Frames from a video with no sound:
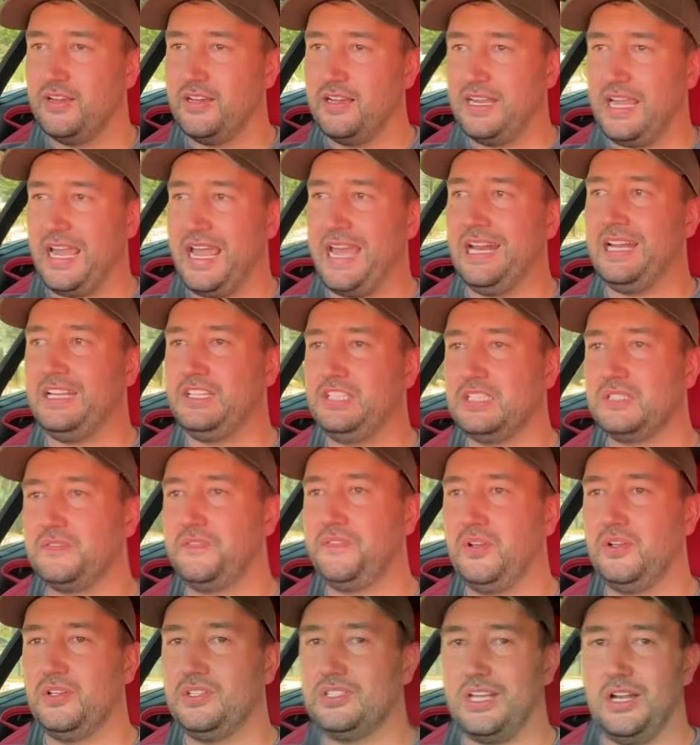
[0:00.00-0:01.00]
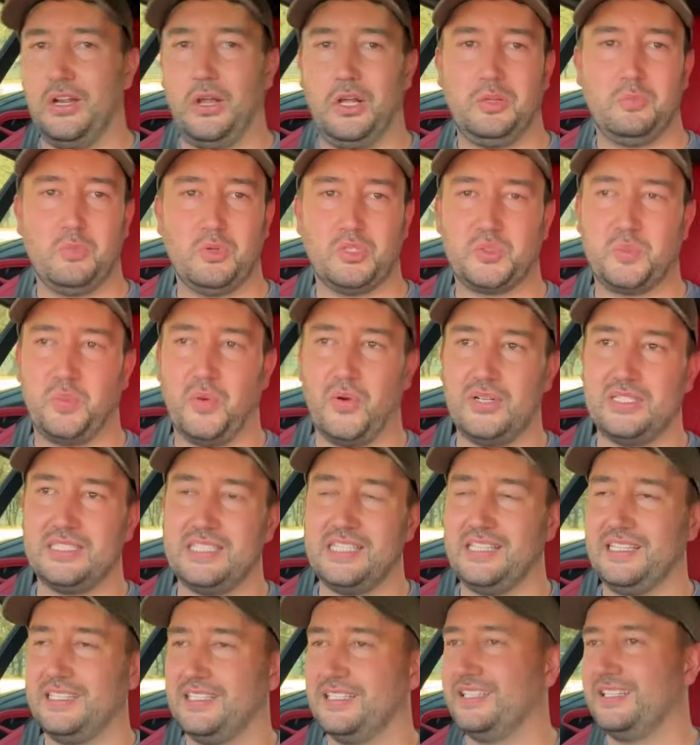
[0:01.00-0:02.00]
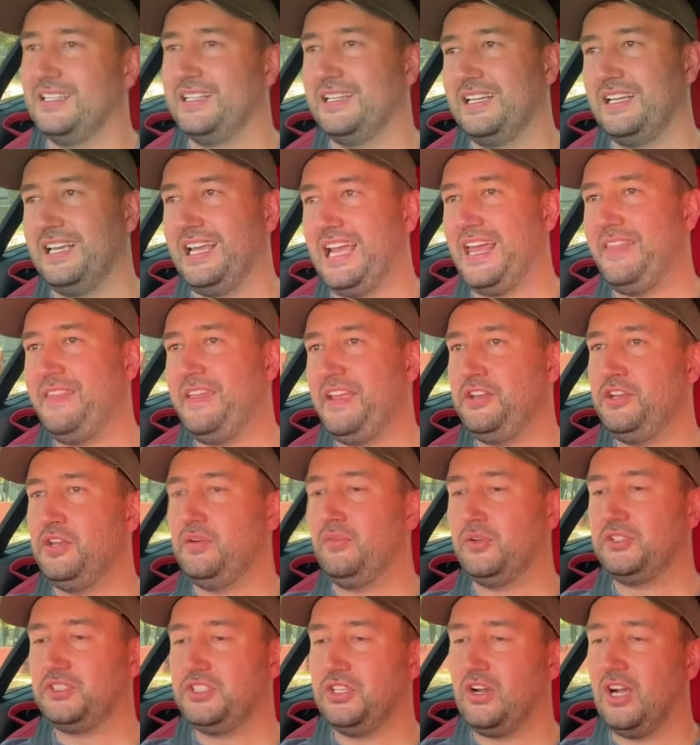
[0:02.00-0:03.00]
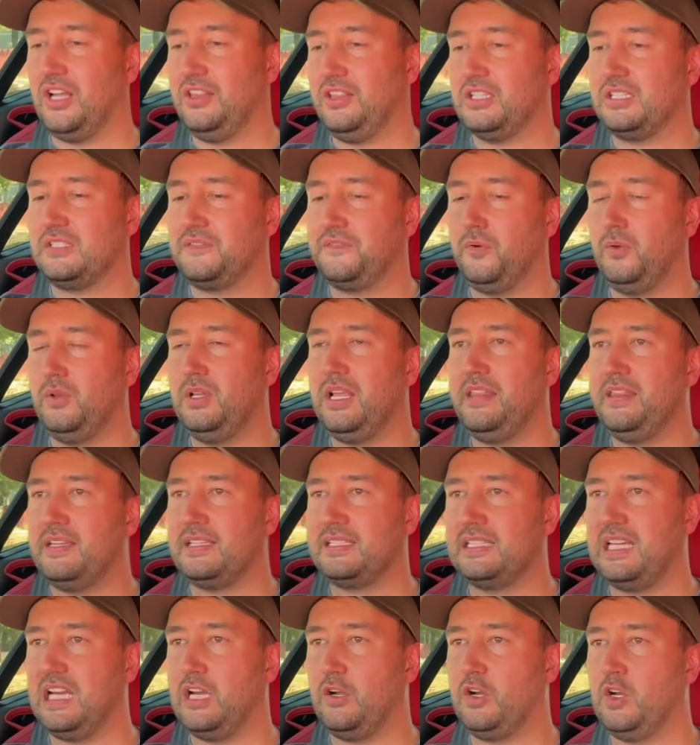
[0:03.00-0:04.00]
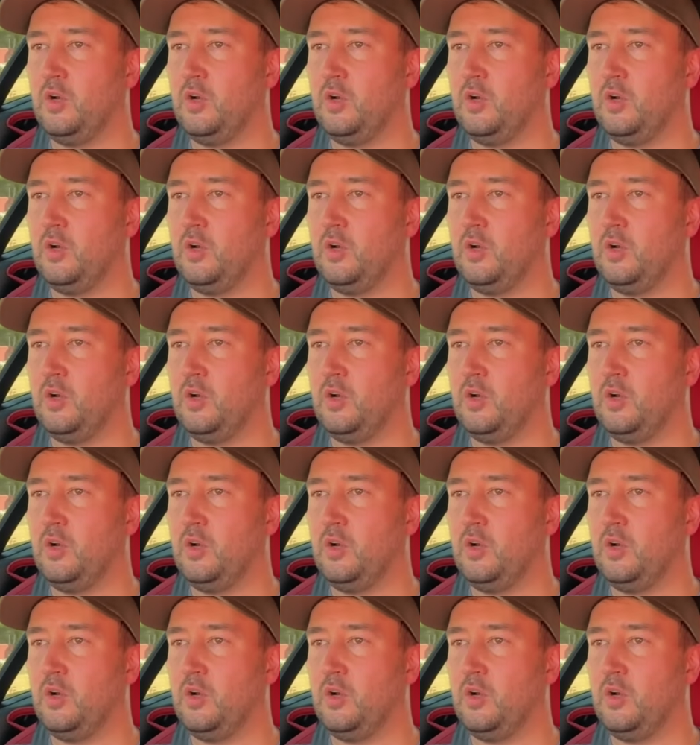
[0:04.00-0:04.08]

and it just feels a lot more sporty. And then you've also got this full leather steering